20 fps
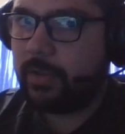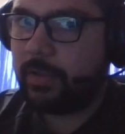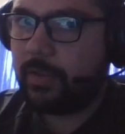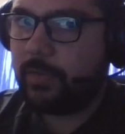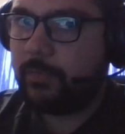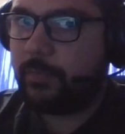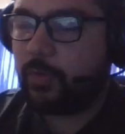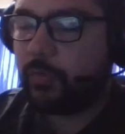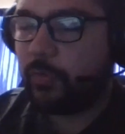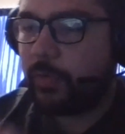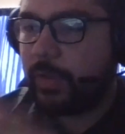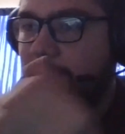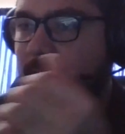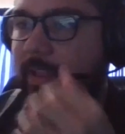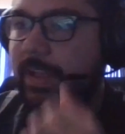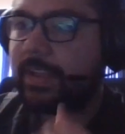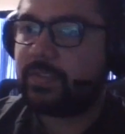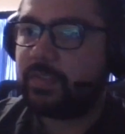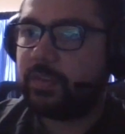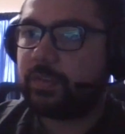
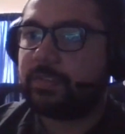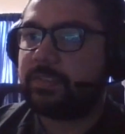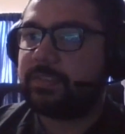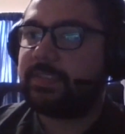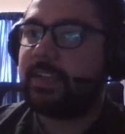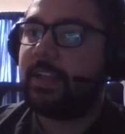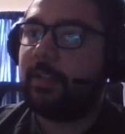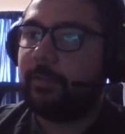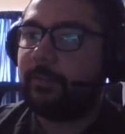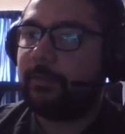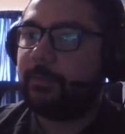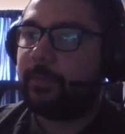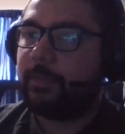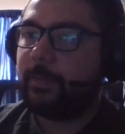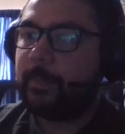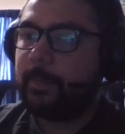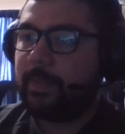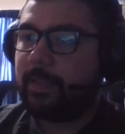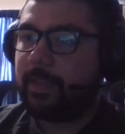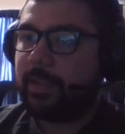realize yourself
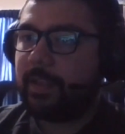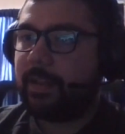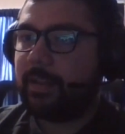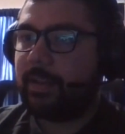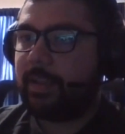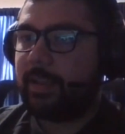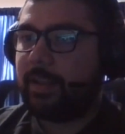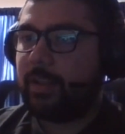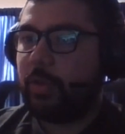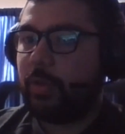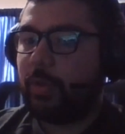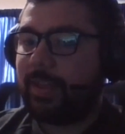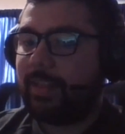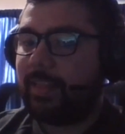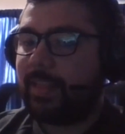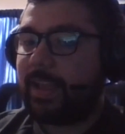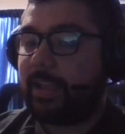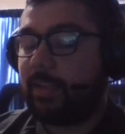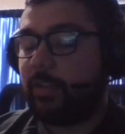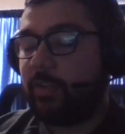and you get
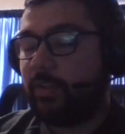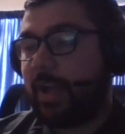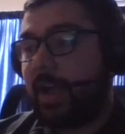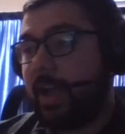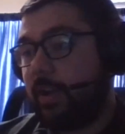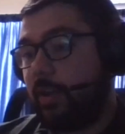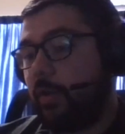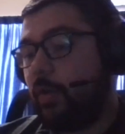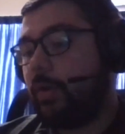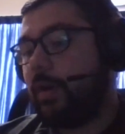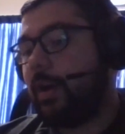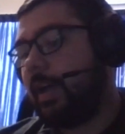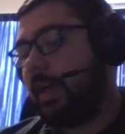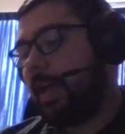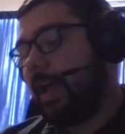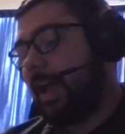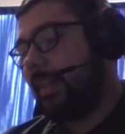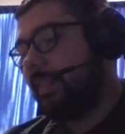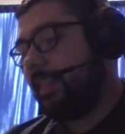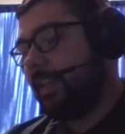like, I know I
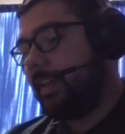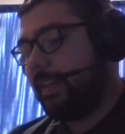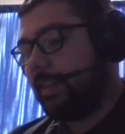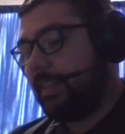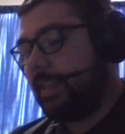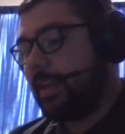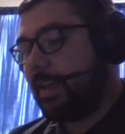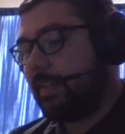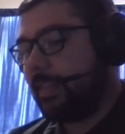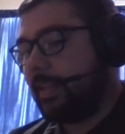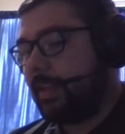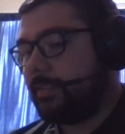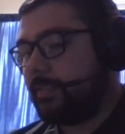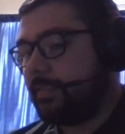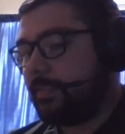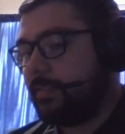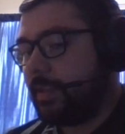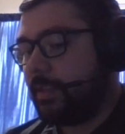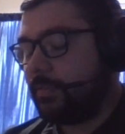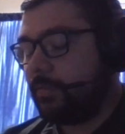had the idea,
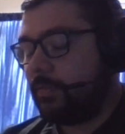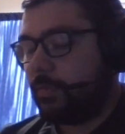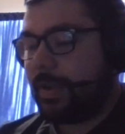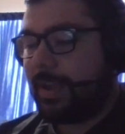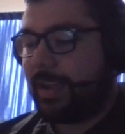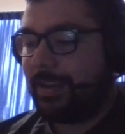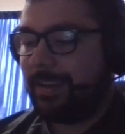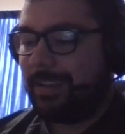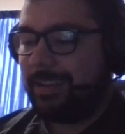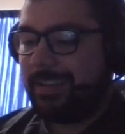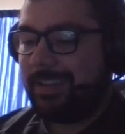that's right.